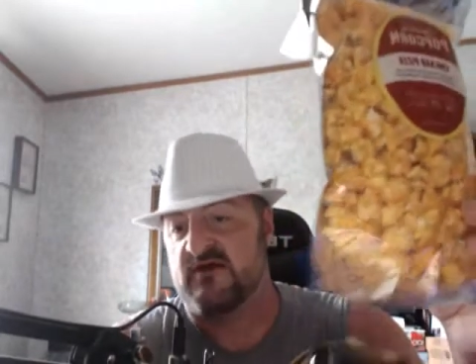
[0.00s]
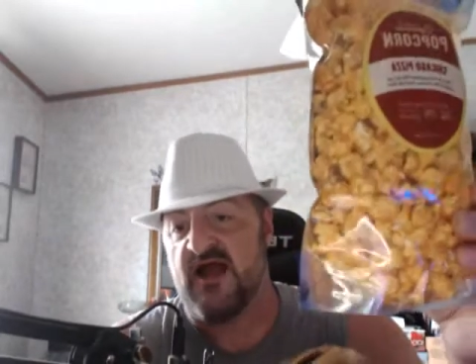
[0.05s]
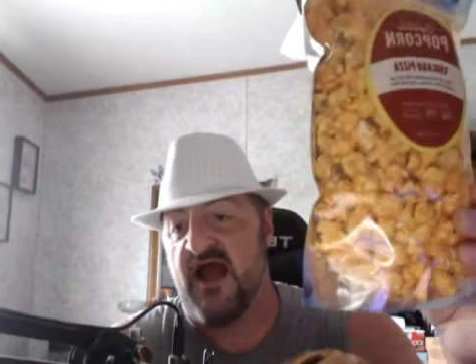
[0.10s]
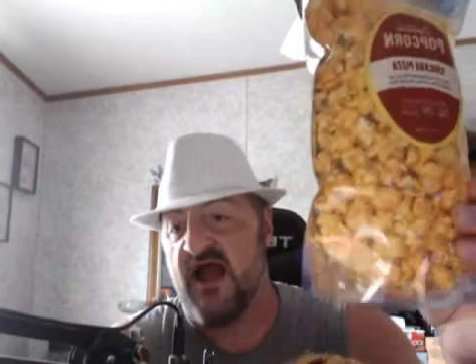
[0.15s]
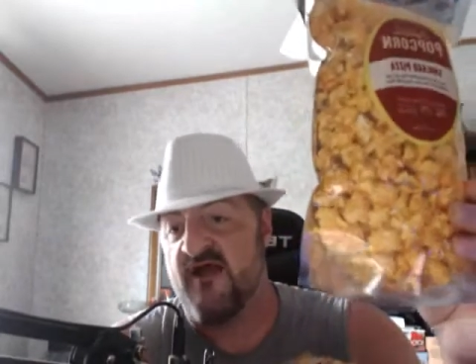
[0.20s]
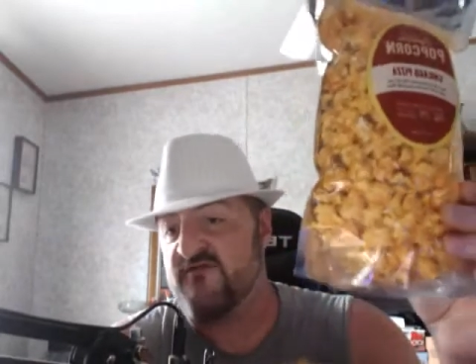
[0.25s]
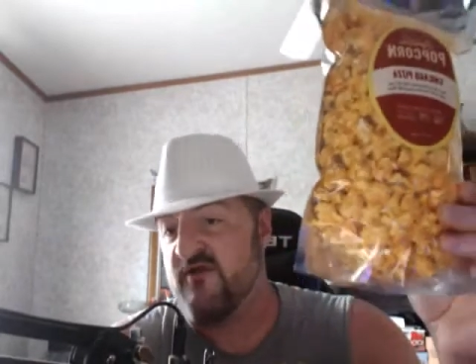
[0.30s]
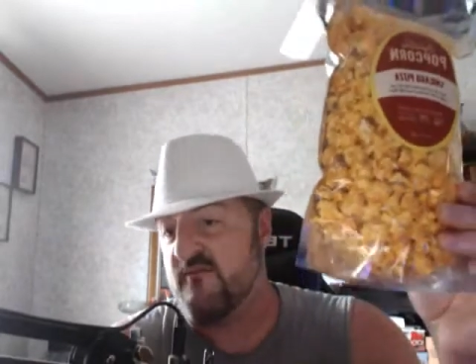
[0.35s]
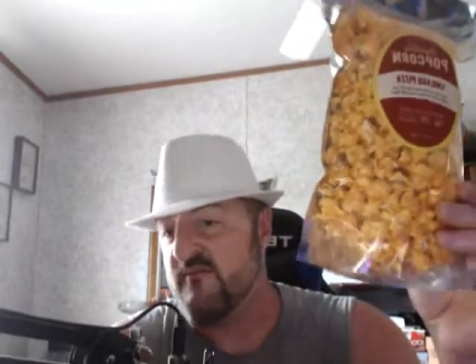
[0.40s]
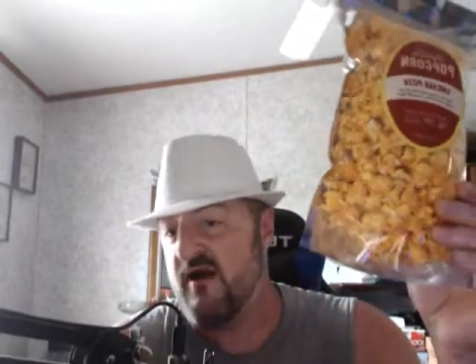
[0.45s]

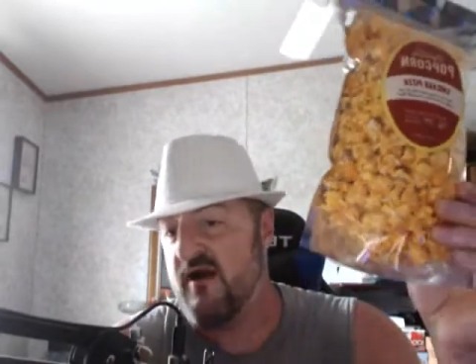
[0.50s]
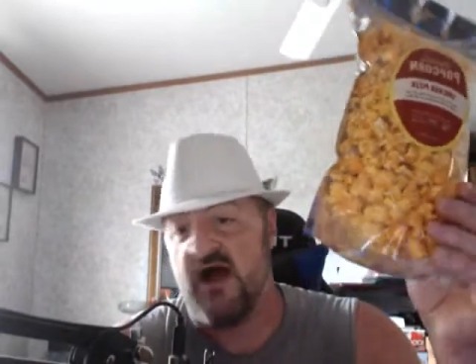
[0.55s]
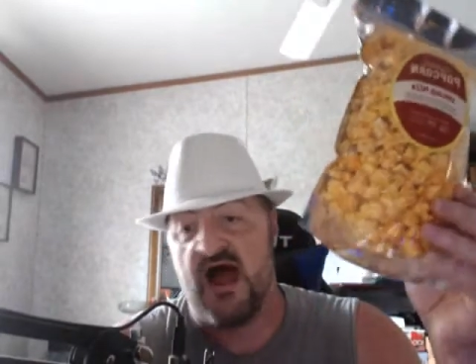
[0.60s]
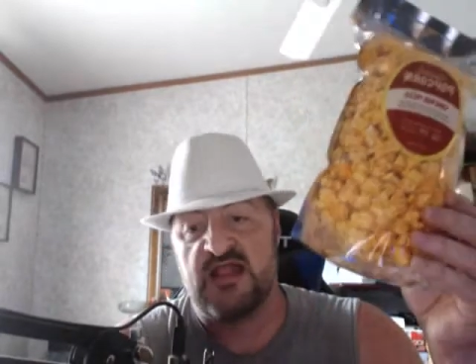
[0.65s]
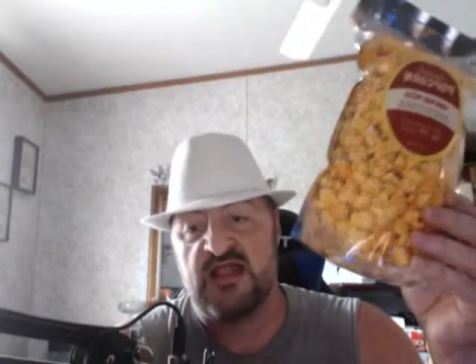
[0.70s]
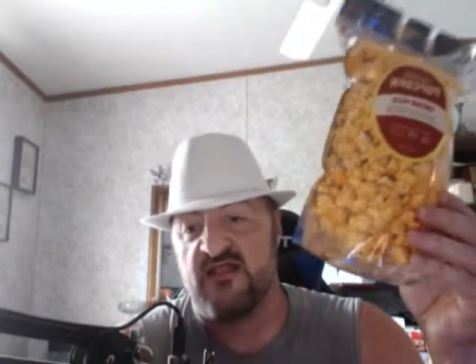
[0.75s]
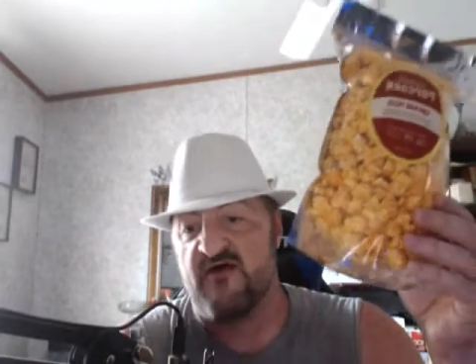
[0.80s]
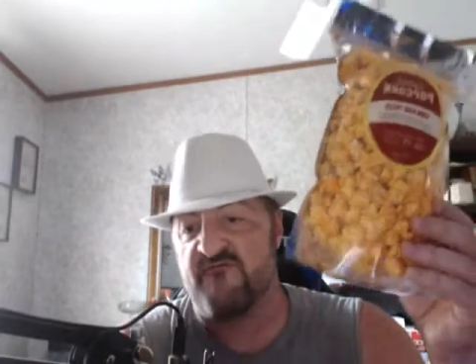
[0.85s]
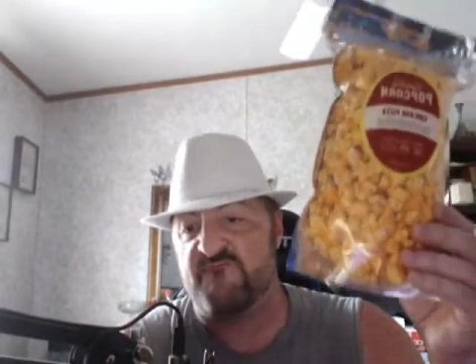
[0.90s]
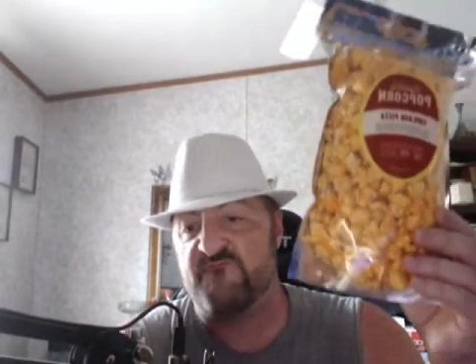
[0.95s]
guys. I'm a,
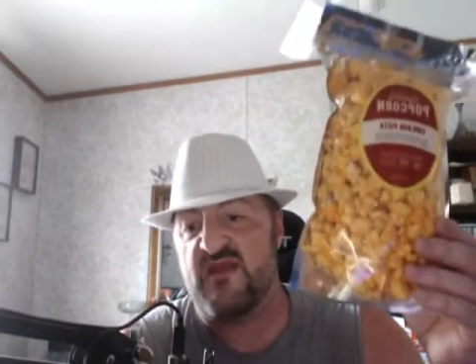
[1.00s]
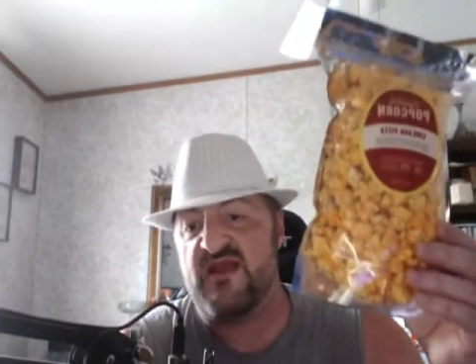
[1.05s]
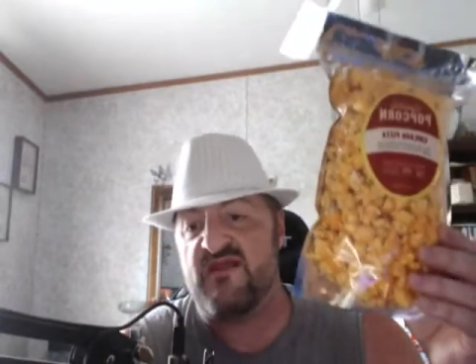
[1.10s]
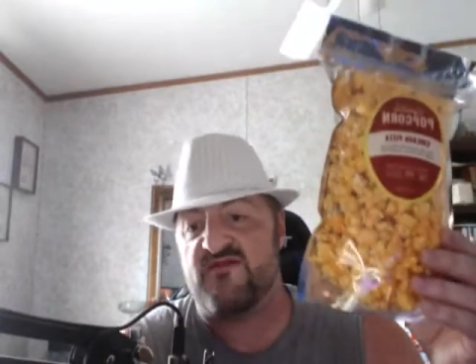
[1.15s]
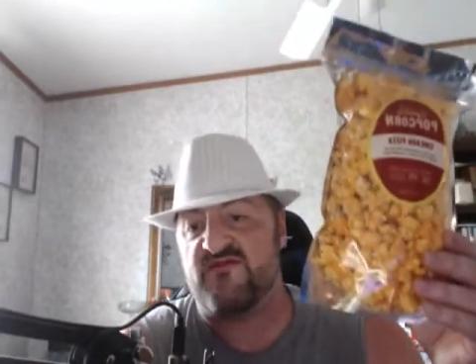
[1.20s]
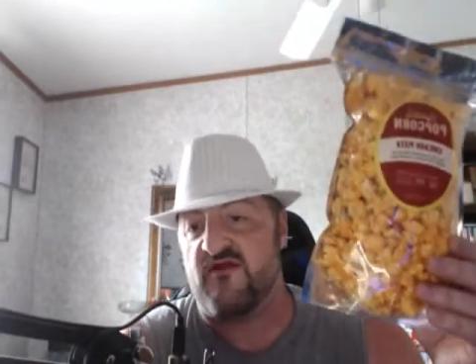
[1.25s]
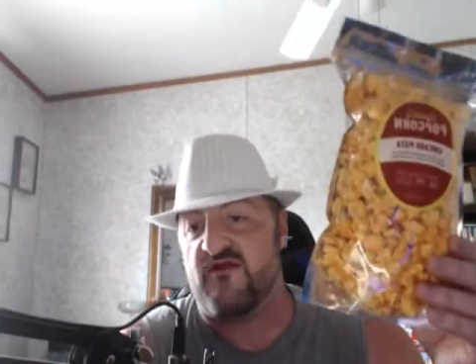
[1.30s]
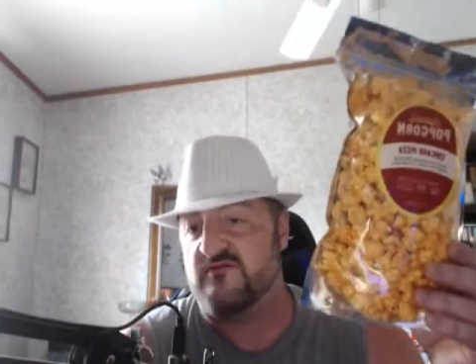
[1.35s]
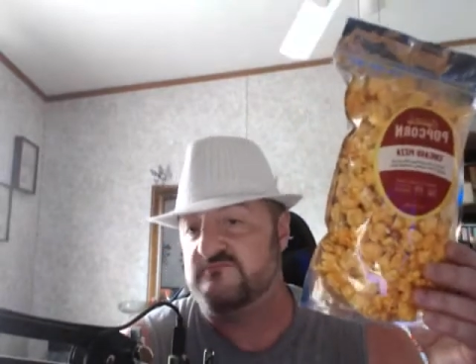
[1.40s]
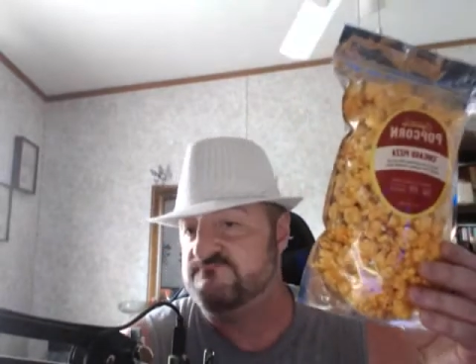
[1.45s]
I love
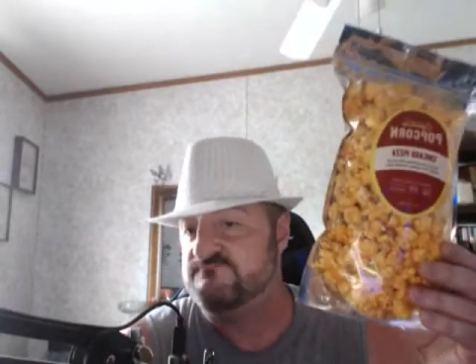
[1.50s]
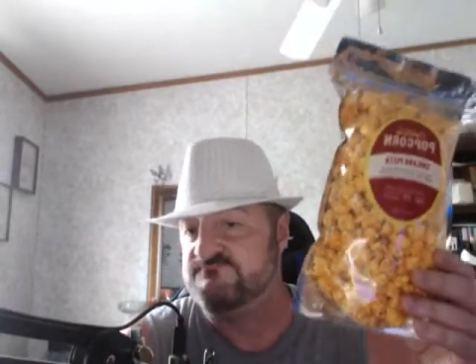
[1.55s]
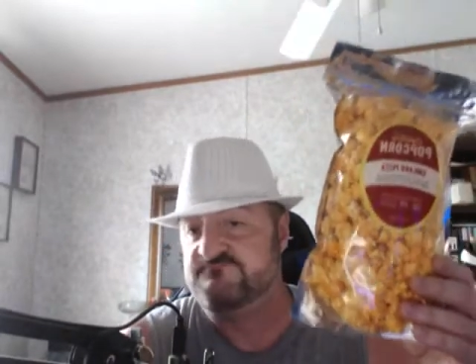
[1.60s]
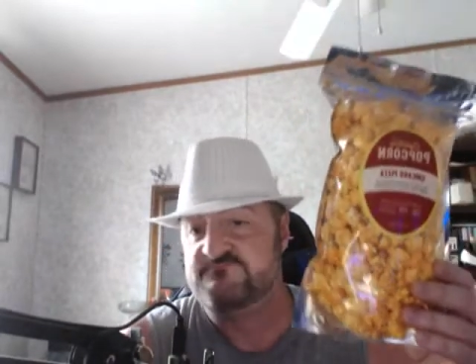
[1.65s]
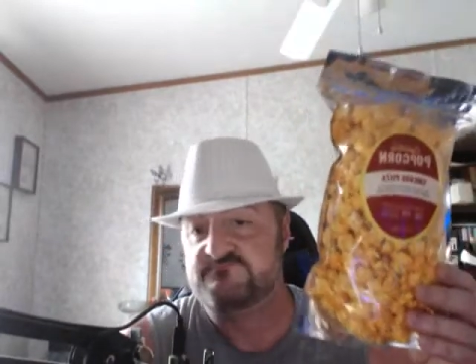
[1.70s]
pizza.